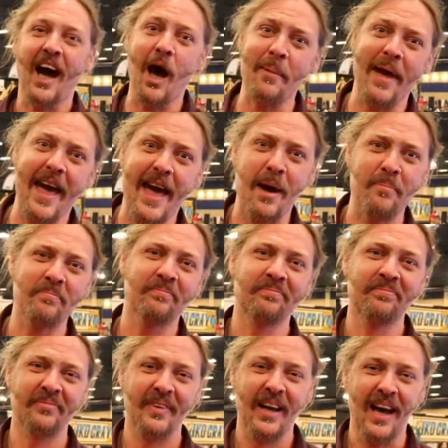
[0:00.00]
I'm Ham.
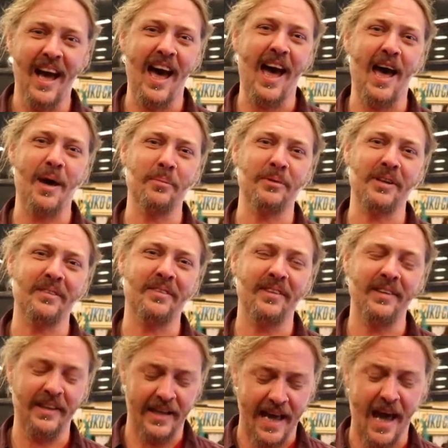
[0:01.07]
I'm
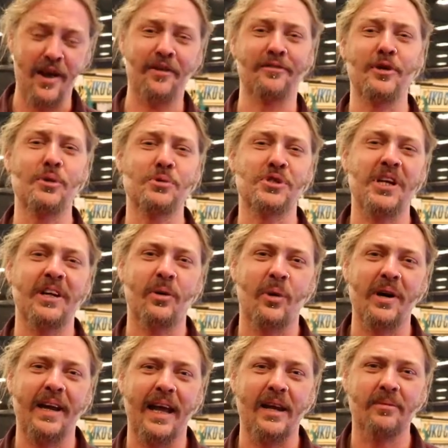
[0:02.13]
out of Eugene,
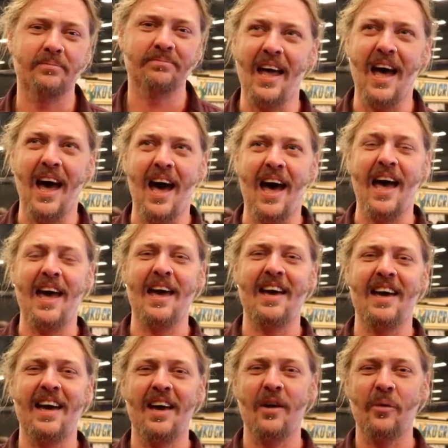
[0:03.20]
Oregon.
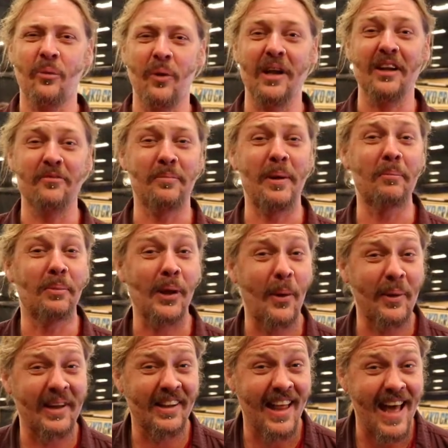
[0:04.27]
I will have been
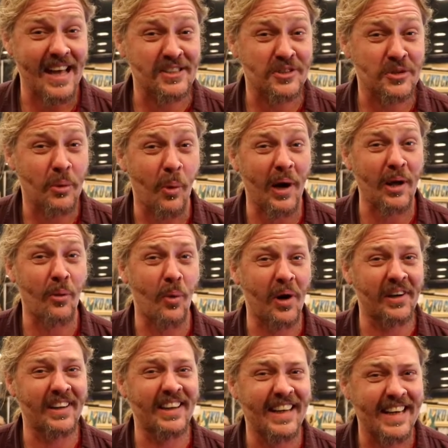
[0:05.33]
blowing glass
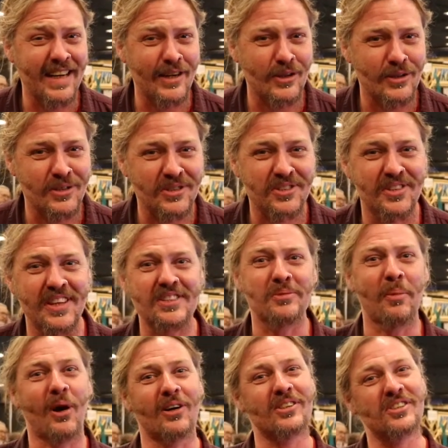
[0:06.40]
21 years this
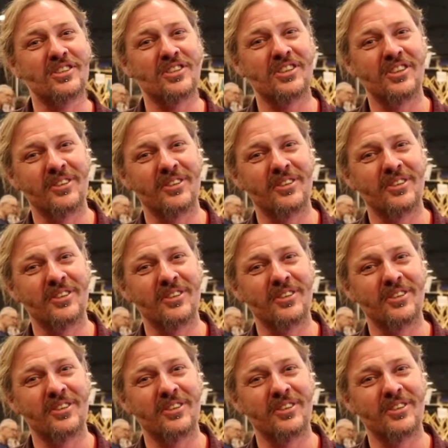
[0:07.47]
March.